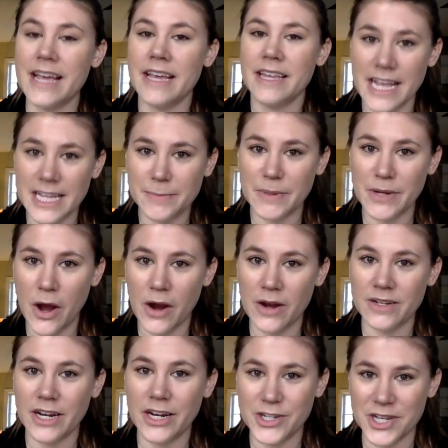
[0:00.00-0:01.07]
That's been a hard
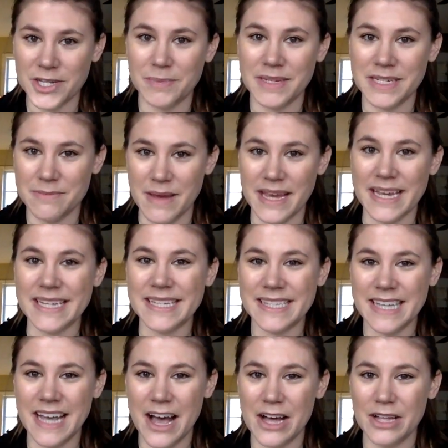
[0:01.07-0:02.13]
adjustment to make is
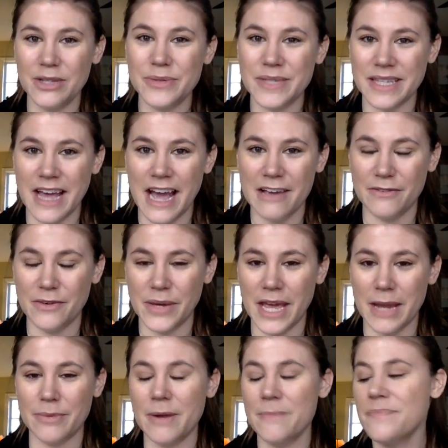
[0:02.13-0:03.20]
losing the iPhone
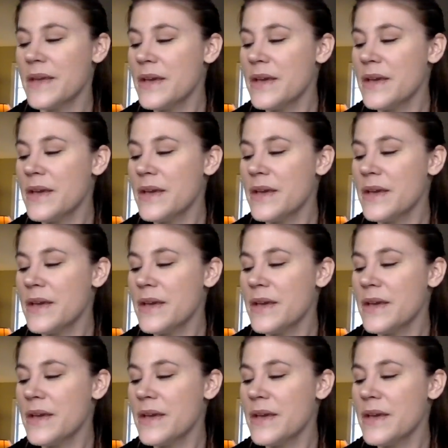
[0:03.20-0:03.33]
camera.